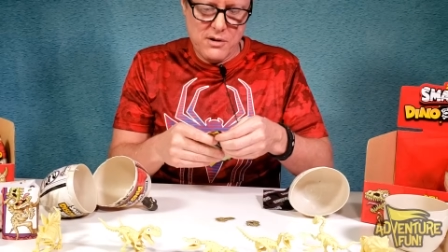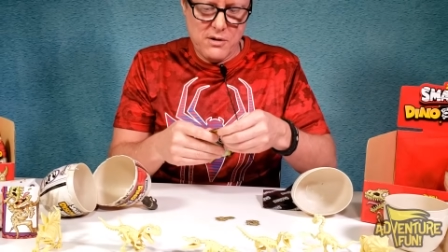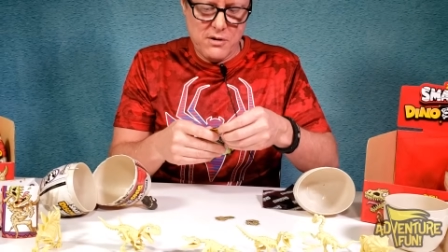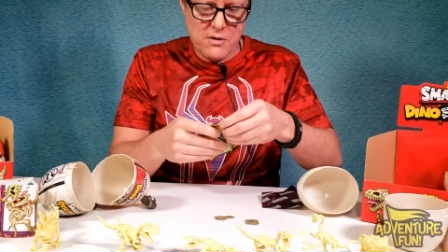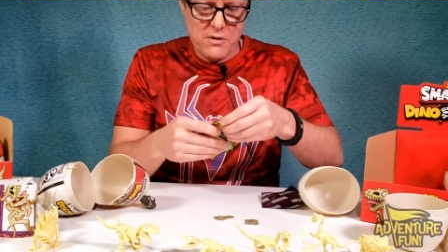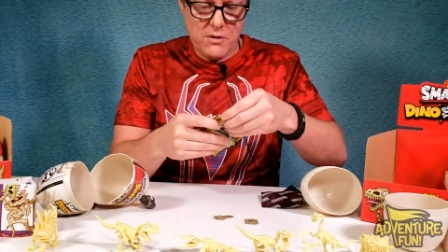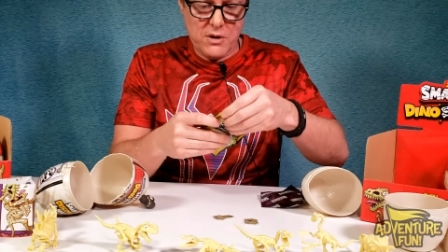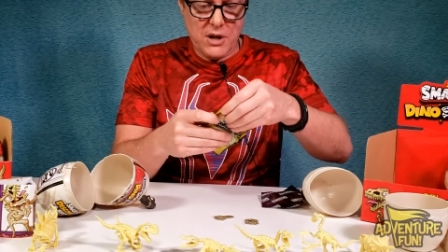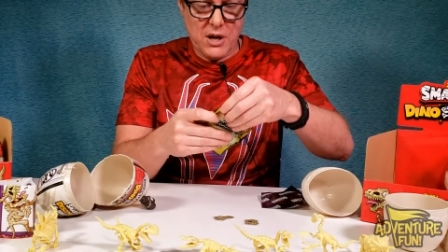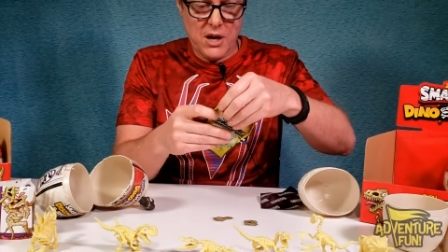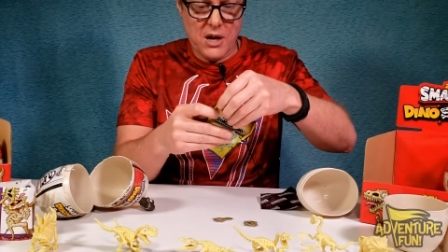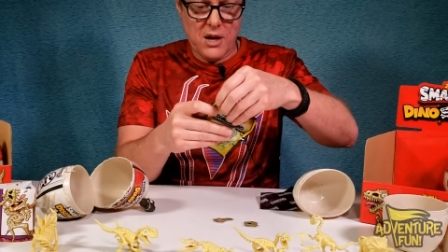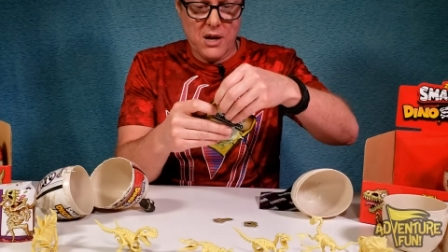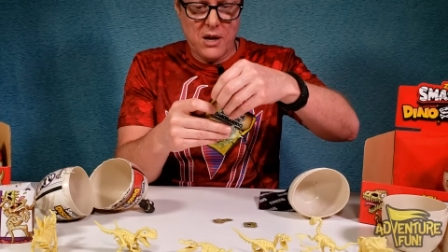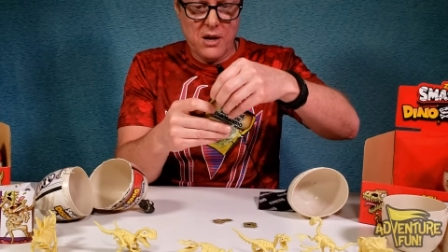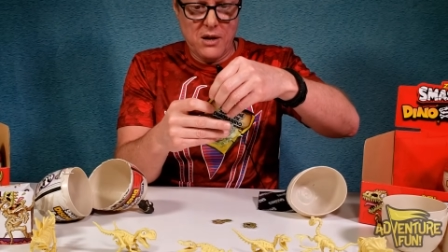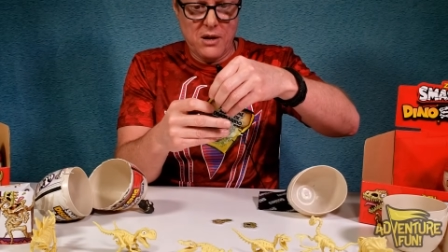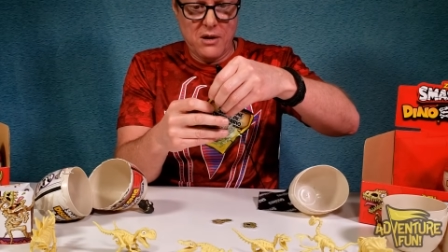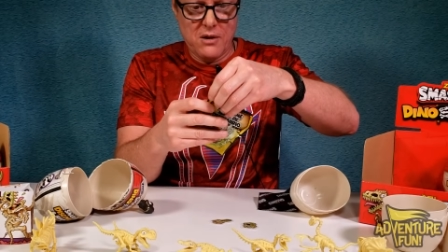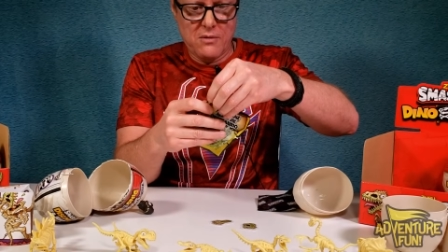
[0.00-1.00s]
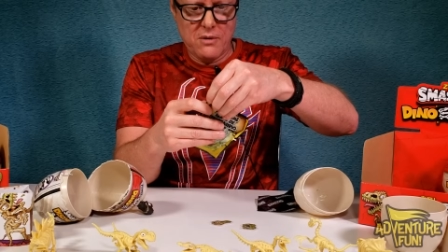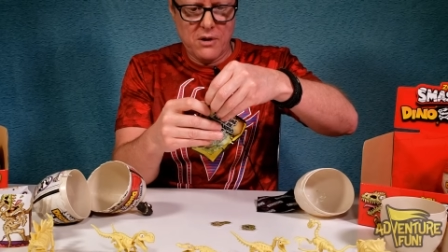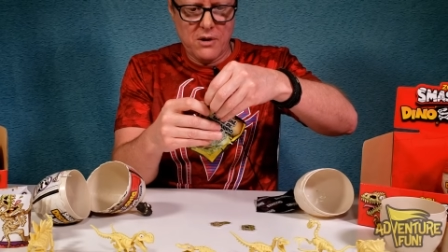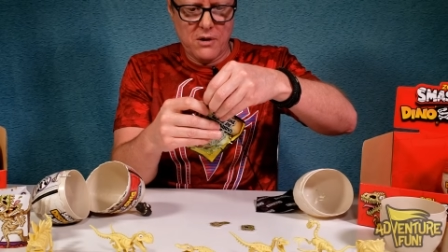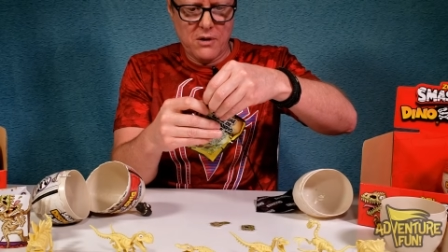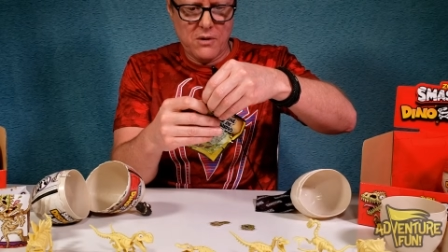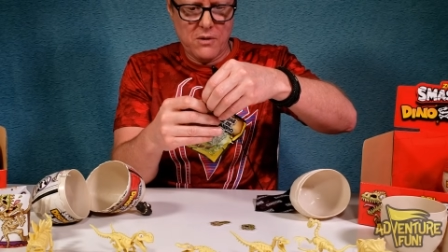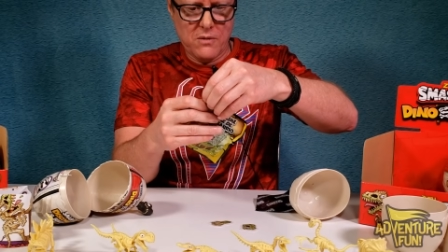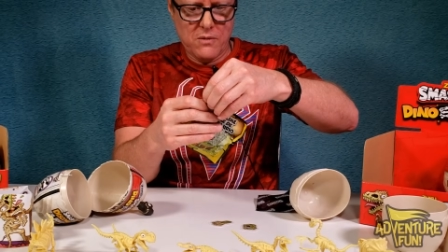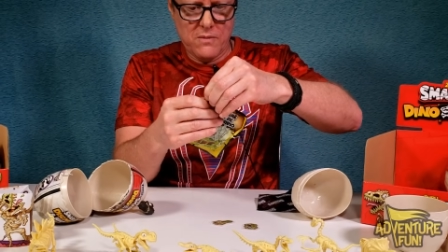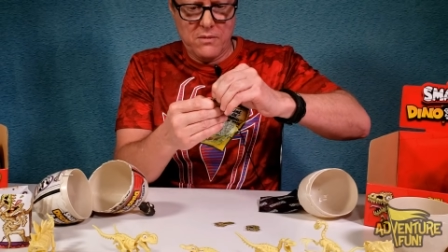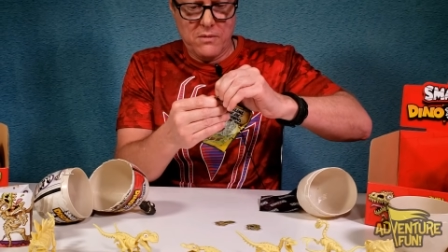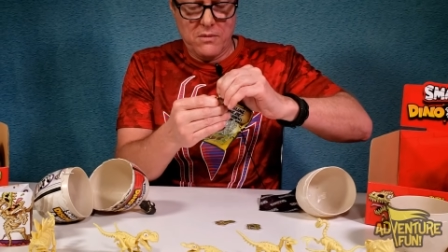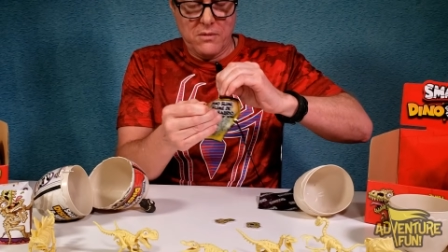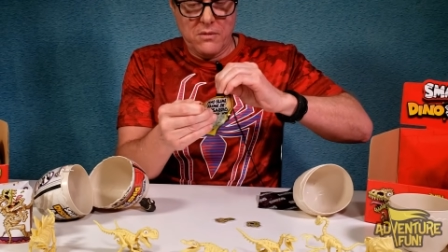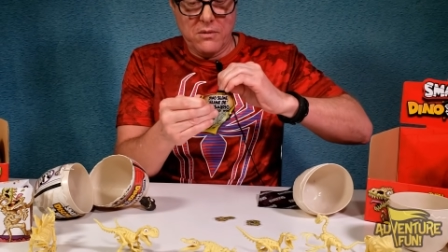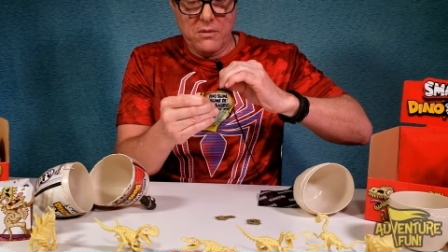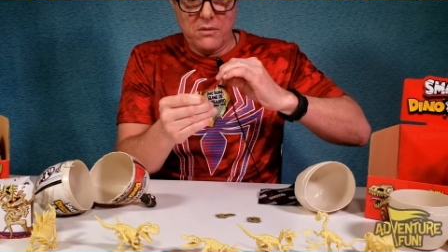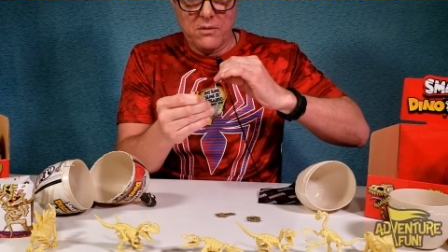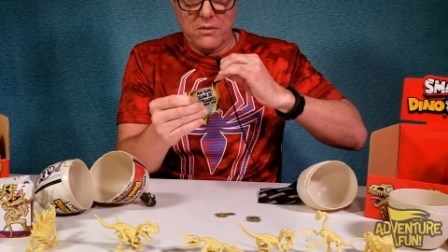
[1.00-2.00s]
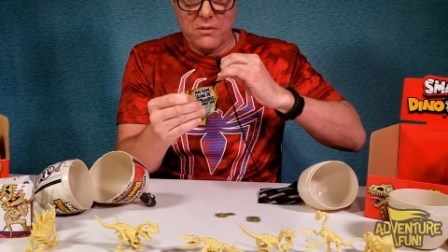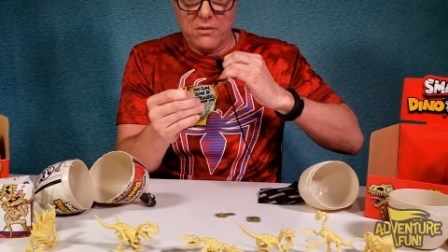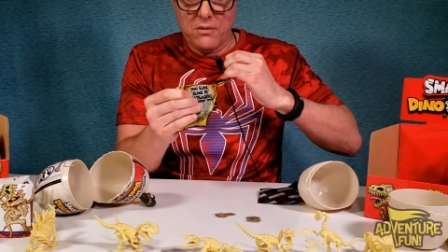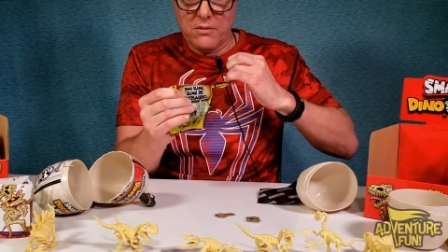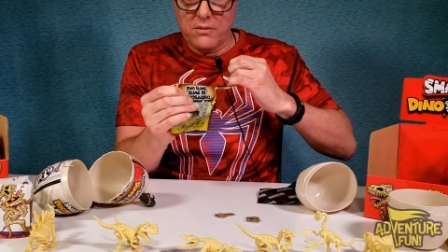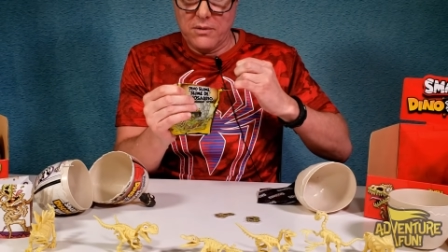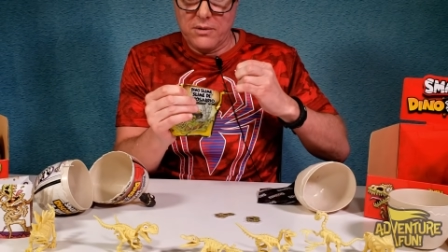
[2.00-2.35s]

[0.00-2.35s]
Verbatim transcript: Okay, here we go. Oh,